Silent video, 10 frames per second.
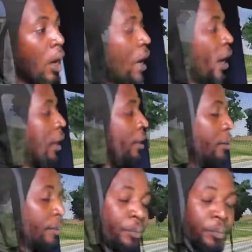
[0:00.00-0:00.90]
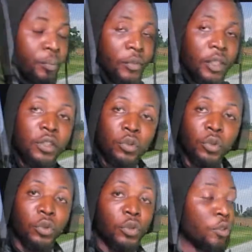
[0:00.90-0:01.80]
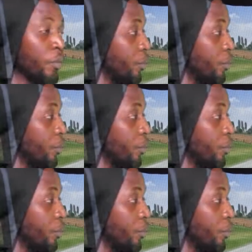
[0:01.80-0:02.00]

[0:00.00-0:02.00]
And this road,